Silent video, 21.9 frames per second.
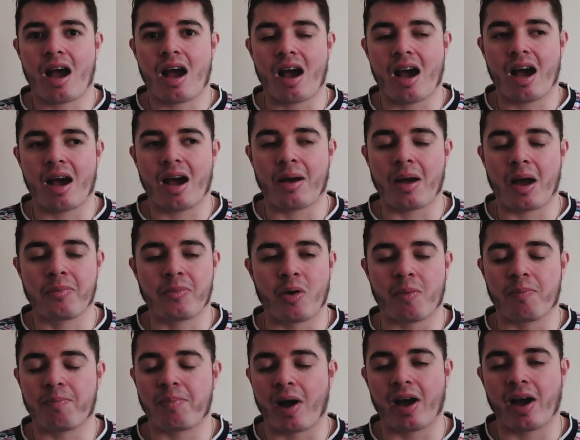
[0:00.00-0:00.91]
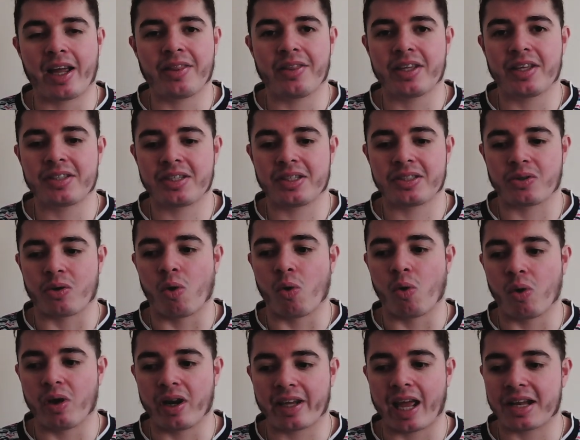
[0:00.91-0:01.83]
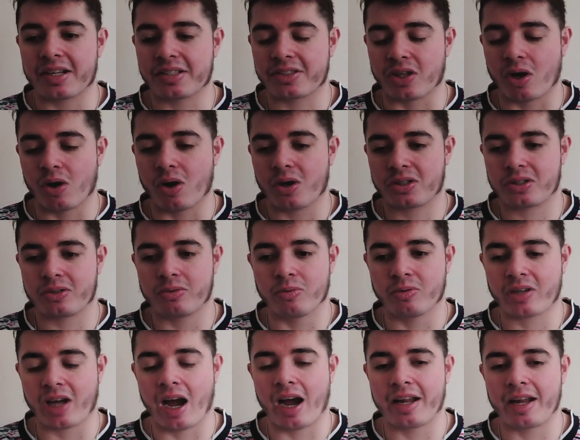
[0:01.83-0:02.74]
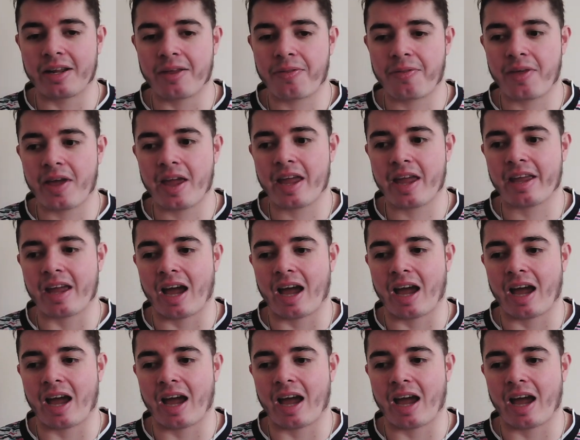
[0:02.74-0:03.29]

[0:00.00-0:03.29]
I'm not buying this it's all against Arsenal kind of thing.